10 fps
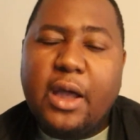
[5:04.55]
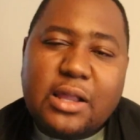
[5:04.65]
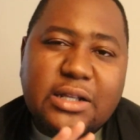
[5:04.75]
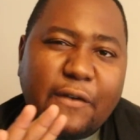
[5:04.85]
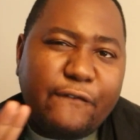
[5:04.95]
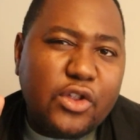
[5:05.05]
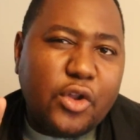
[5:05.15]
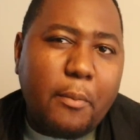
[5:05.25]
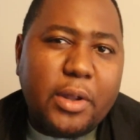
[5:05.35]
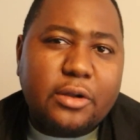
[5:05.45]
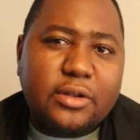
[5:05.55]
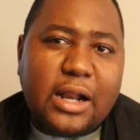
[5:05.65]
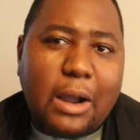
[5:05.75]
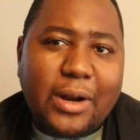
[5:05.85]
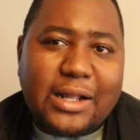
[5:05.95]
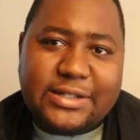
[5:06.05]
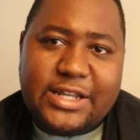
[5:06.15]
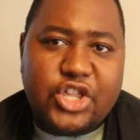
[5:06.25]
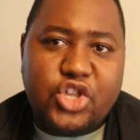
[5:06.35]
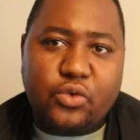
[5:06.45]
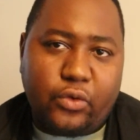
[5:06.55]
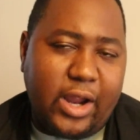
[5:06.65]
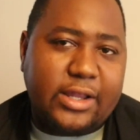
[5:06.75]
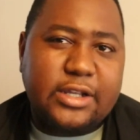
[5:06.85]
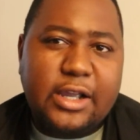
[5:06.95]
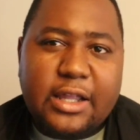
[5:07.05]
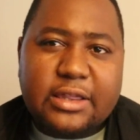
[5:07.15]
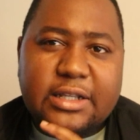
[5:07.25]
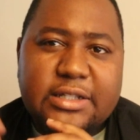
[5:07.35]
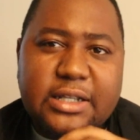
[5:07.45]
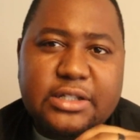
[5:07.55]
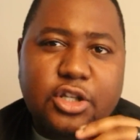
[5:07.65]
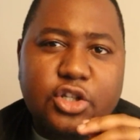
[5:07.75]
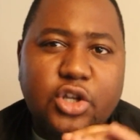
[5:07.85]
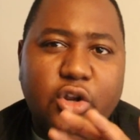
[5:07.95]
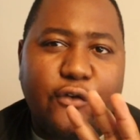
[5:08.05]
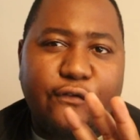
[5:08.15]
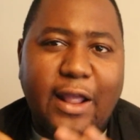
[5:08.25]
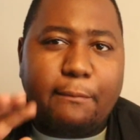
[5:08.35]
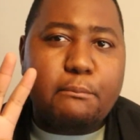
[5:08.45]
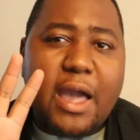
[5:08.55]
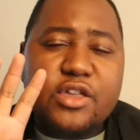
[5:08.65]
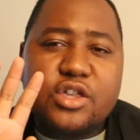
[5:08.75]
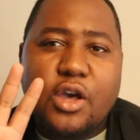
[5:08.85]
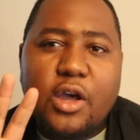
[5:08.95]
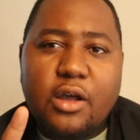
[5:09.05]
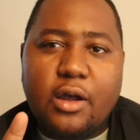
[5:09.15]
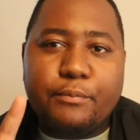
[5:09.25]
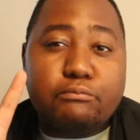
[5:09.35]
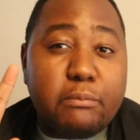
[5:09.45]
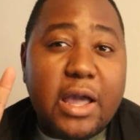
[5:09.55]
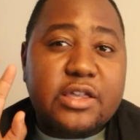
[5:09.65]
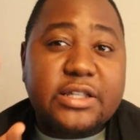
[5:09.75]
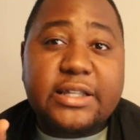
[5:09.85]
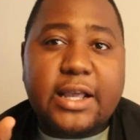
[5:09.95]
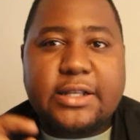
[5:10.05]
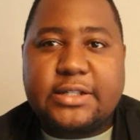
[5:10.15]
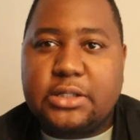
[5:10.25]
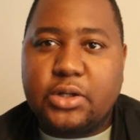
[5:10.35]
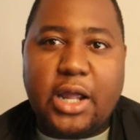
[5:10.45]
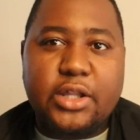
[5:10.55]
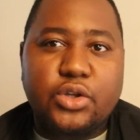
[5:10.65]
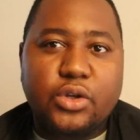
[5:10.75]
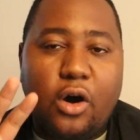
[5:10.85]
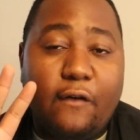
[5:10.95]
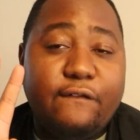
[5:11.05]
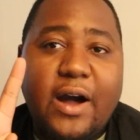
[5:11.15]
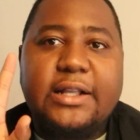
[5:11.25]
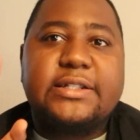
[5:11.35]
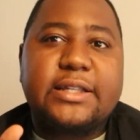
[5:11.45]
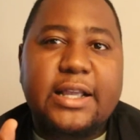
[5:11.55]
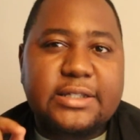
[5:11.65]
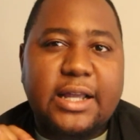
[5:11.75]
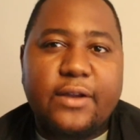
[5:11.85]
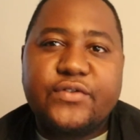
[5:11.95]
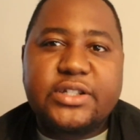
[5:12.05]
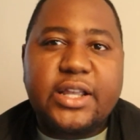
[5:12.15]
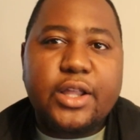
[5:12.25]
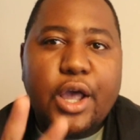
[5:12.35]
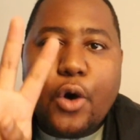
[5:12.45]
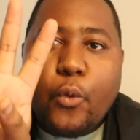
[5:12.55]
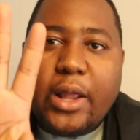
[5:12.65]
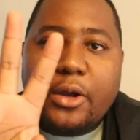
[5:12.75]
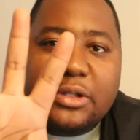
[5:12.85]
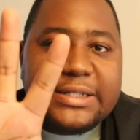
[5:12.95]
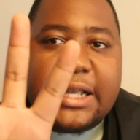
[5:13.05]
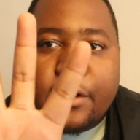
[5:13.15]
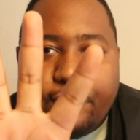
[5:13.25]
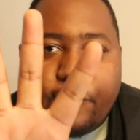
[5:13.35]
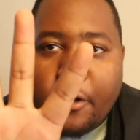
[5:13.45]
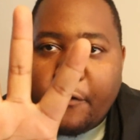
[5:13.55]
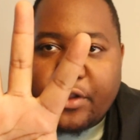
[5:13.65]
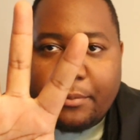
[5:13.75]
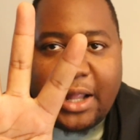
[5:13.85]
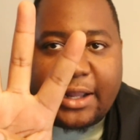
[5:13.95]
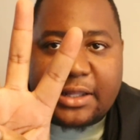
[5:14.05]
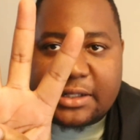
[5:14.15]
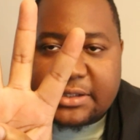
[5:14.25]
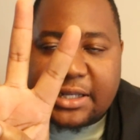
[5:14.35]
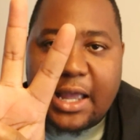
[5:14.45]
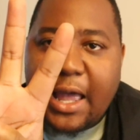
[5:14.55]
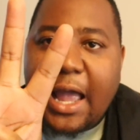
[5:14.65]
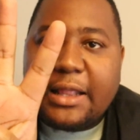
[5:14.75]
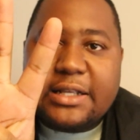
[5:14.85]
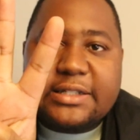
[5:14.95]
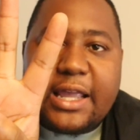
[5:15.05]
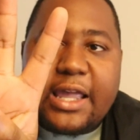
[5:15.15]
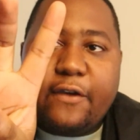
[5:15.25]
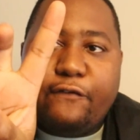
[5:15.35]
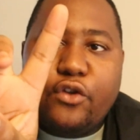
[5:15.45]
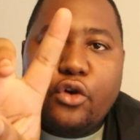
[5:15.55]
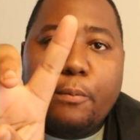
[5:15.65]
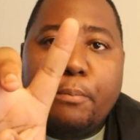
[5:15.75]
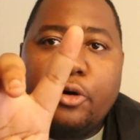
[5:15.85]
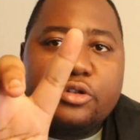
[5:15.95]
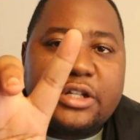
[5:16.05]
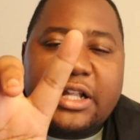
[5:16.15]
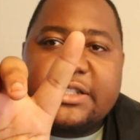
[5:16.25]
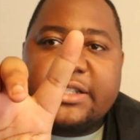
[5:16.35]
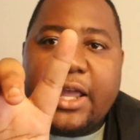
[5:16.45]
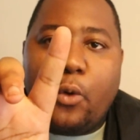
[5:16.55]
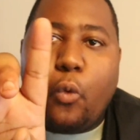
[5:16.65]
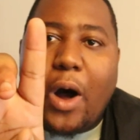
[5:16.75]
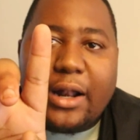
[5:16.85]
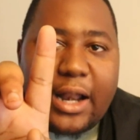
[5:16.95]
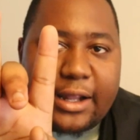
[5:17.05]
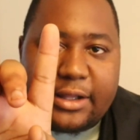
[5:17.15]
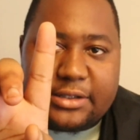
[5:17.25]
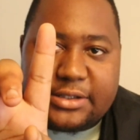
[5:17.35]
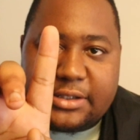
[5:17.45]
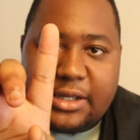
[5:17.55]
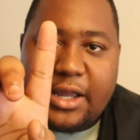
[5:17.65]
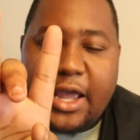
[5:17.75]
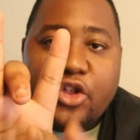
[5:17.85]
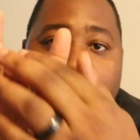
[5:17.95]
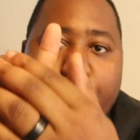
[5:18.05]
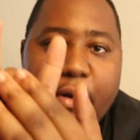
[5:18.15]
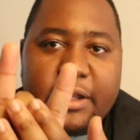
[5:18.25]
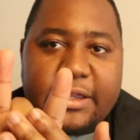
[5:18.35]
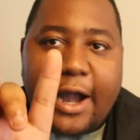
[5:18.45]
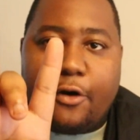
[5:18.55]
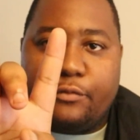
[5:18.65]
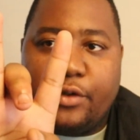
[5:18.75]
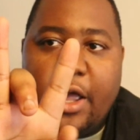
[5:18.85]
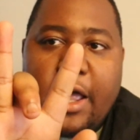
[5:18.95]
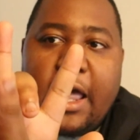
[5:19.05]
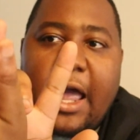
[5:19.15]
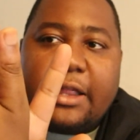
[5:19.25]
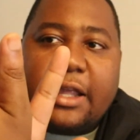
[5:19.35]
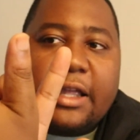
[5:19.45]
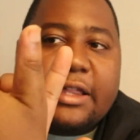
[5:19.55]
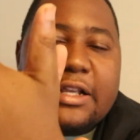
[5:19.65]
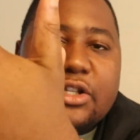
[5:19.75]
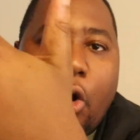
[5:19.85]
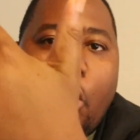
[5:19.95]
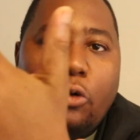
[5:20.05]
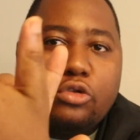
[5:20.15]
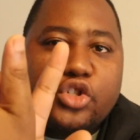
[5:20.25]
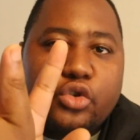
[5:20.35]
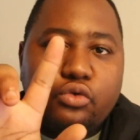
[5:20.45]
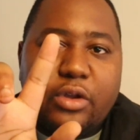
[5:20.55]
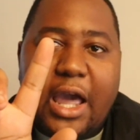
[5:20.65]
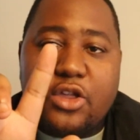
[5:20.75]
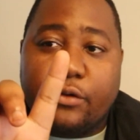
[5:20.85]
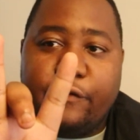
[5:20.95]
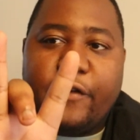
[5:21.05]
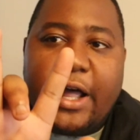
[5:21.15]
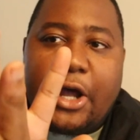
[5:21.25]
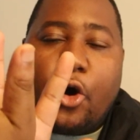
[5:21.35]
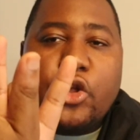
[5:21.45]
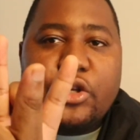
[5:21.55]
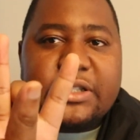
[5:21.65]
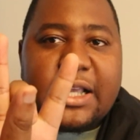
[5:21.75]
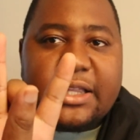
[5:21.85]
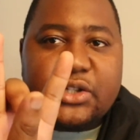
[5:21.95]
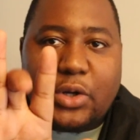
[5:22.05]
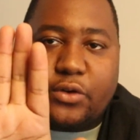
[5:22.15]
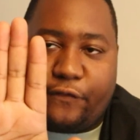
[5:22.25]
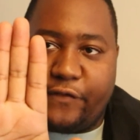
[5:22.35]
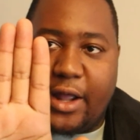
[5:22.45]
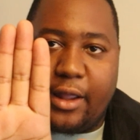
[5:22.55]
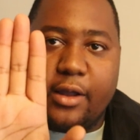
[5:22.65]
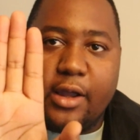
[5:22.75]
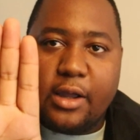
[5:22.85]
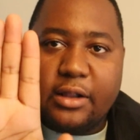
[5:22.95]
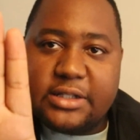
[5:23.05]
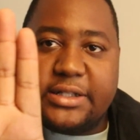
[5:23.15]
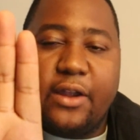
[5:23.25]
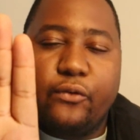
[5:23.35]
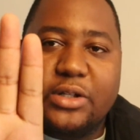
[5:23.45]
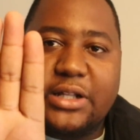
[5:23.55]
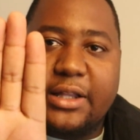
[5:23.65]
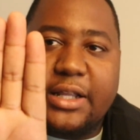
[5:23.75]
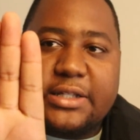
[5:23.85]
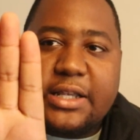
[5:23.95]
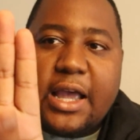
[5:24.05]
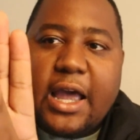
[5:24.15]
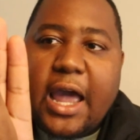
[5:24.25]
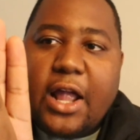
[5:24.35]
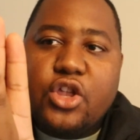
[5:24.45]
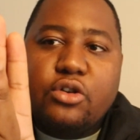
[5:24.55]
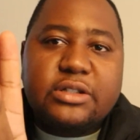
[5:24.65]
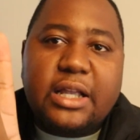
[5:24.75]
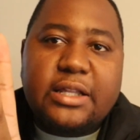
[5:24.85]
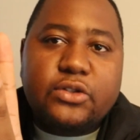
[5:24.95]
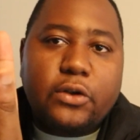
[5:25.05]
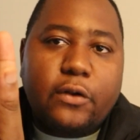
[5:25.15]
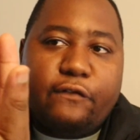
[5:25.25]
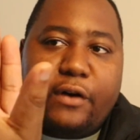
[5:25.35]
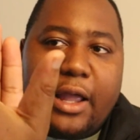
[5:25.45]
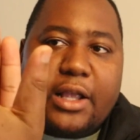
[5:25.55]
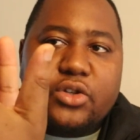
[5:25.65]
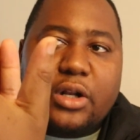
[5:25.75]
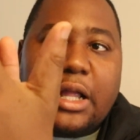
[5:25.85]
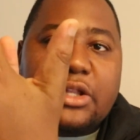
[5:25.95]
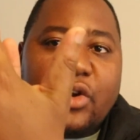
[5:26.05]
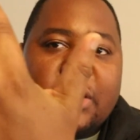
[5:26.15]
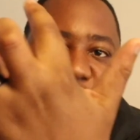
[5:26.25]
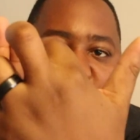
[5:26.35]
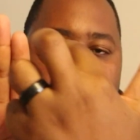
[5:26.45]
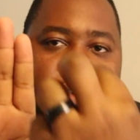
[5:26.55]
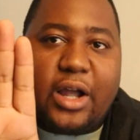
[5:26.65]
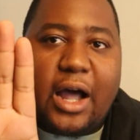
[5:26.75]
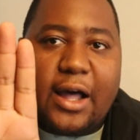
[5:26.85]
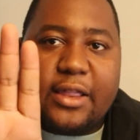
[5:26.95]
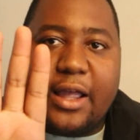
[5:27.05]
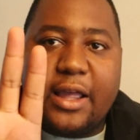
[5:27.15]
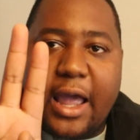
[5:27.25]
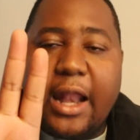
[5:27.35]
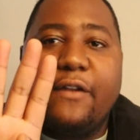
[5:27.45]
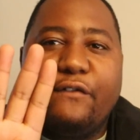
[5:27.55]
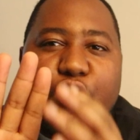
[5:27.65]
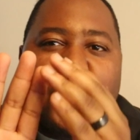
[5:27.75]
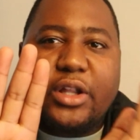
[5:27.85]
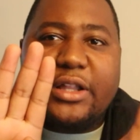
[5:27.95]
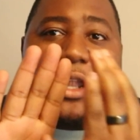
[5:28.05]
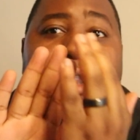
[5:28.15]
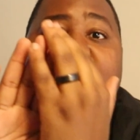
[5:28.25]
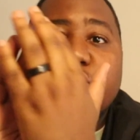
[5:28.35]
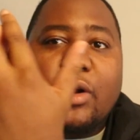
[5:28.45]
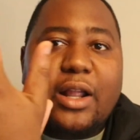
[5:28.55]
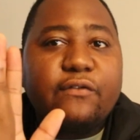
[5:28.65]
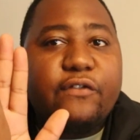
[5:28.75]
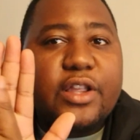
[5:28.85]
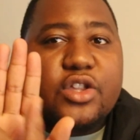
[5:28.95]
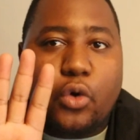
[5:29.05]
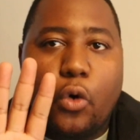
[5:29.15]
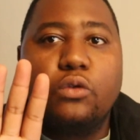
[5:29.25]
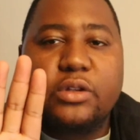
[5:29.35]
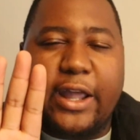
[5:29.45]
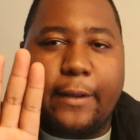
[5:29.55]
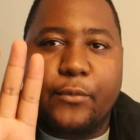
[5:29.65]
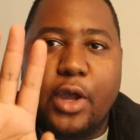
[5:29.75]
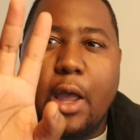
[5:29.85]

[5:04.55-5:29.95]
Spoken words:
There's a phenomenon that I want to teach you, right? This is sort of like matchsticks, right, or fire sticks that I've seen, where they will set 4 of them like this, and they say if you put, let's say, 1 like this and you put it down and this whole 2 catch on fire, or you set this one on fire, let's say it was like this, and you set this one on fire, it's gonna transfer to the other and eventually the last one and finish the whole thing.